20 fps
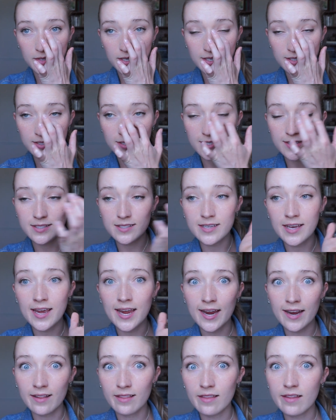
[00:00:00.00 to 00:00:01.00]

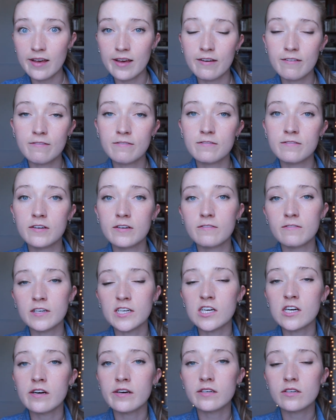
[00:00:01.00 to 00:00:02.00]
insane love for
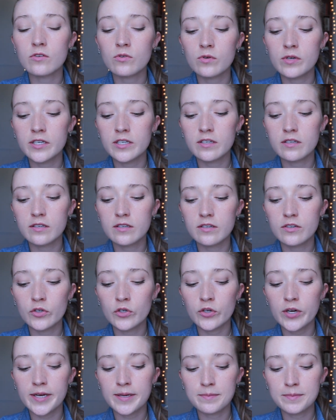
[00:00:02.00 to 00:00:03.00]
Concord
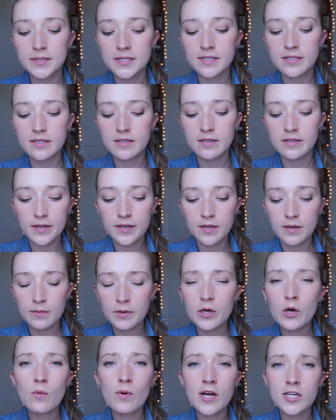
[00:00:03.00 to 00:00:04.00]
grapes.
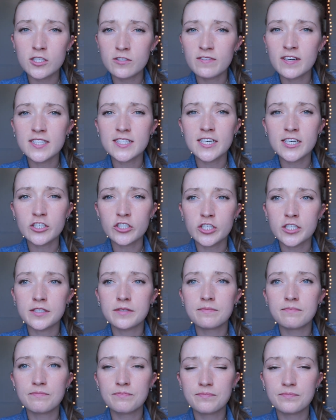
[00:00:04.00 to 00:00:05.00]
Go watch Fantasia.
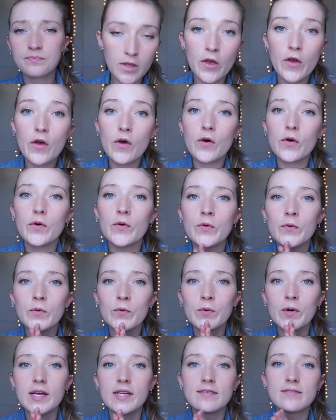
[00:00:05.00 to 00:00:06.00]

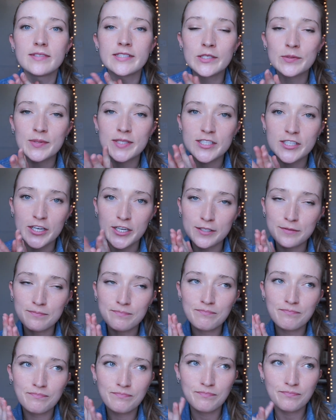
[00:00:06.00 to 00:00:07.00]
Ooh, this one's good.
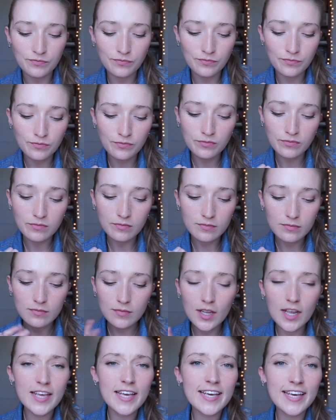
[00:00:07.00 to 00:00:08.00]

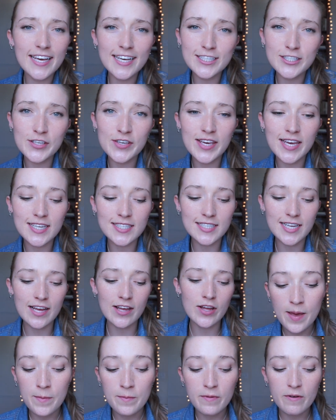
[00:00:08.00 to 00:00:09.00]
In case you can't
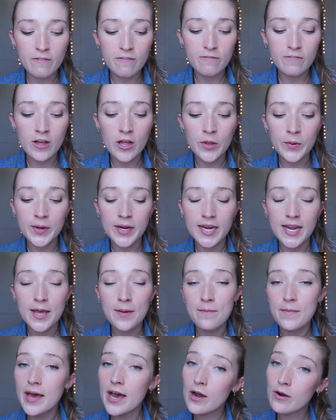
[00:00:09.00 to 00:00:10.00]
tell, I'm following
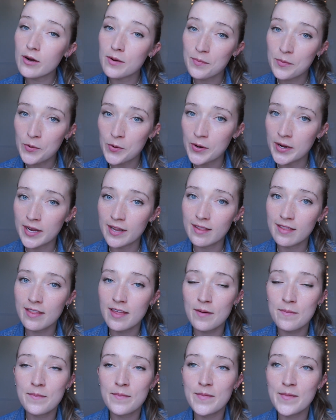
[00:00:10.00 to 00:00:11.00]
a PowerPoint
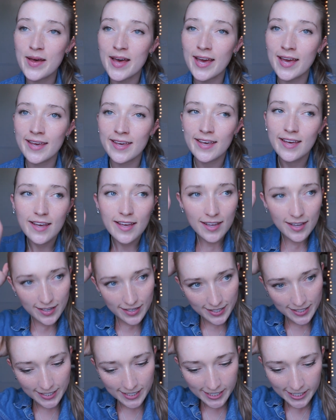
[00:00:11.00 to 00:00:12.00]
that my
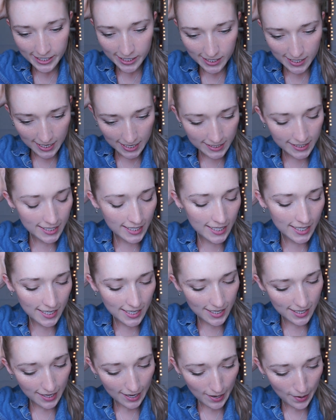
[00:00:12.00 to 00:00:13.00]
dear
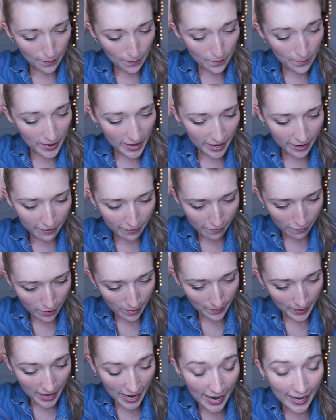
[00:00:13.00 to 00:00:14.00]
cousin made for
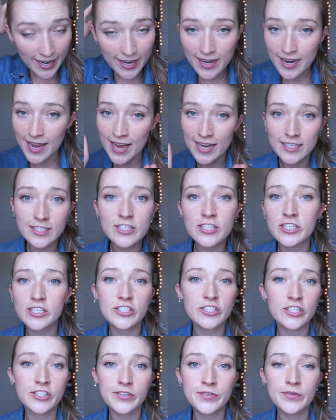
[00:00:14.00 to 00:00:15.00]
me. I didn't ask her
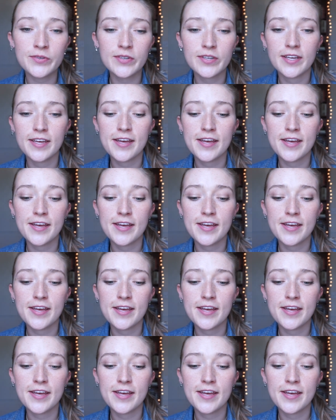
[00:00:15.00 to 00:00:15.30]
to,